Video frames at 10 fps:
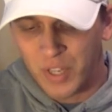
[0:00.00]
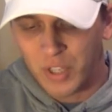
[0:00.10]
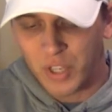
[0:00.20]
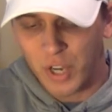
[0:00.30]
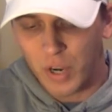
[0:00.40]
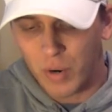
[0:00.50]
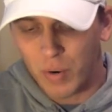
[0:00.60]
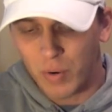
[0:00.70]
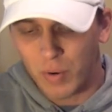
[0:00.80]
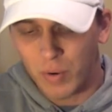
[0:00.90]

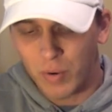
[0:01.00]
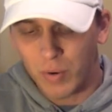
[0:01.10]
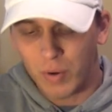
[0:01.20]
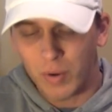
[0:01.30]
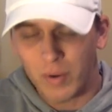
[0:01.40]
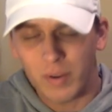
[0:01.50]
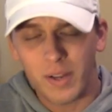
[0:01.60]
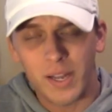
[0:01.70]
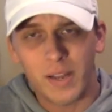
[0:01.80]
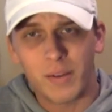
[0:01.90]
so
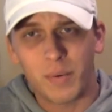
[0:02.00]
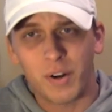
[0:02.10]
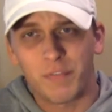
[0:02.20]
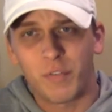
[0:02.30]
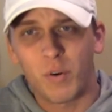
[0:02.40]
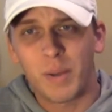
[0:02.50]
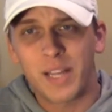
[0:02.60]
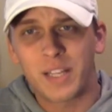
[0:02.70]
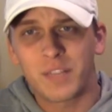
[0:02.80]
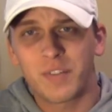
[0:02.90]
we're going to
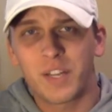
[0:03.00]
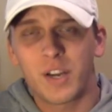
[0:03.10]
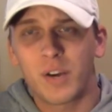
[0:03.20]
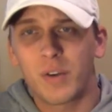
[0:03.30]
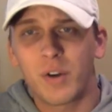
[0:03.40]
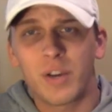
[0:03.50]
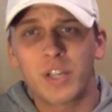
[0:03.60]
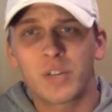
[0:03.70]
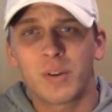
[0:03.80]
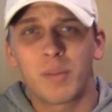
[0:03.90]
format this video. No
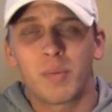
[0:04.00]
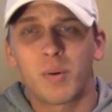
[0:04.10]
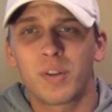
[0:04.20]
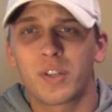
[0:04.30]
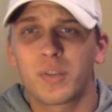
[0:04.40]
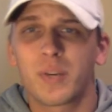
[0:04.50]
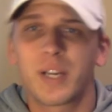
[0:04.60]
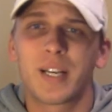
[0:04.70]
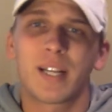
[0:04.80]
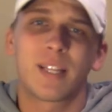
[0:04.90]
injury report this
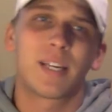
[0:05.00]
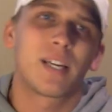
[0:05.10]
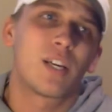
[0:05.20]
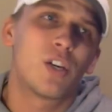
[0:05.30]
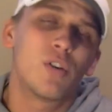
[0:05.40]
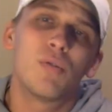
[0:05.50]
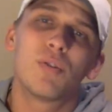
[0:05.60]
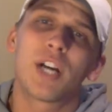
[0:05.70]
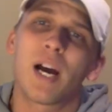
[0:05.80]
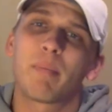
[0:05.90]
week, nothing
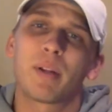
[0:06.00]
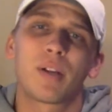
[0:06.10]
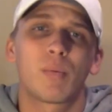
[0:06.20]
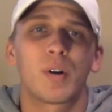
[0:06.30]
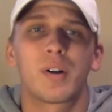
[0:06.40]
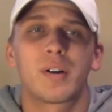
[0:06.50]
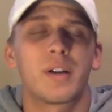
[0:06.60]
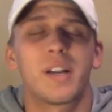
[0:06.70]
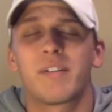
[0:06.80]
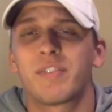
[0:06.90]
huge happened, there weren't
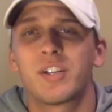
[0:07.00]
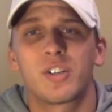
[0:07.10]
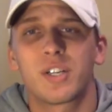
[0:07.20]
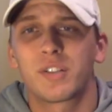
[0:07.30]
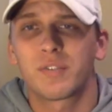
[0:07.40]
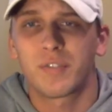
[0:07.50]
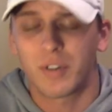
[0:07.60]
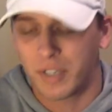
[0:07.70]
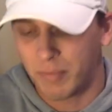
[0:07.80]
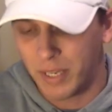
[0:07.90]
enough injuries
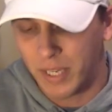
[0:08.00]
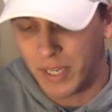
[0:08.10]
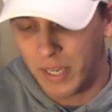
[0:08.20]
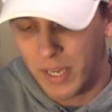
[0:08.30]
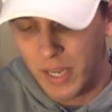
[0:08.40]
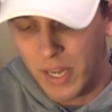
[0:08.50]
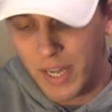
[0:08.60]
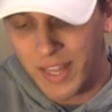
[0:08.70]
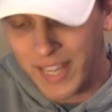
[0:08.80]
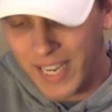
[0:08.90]
for it to be a
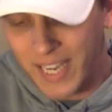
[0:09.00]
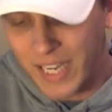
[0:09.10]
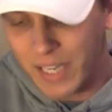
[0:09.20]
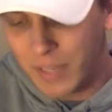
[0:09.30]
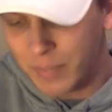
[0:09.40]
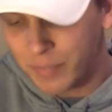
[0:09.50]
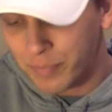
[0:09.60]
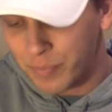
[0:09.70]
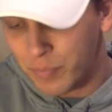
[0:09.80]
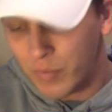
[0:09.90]
thing.
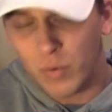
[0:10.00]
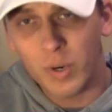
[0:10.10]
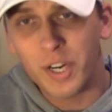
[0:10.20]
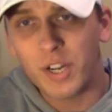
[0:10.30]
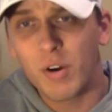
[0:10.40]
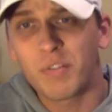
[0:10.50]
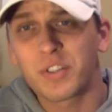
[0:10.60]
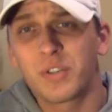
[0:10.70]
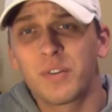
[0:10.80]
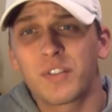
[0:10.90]
We're going to go over
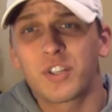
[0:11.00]
2 of the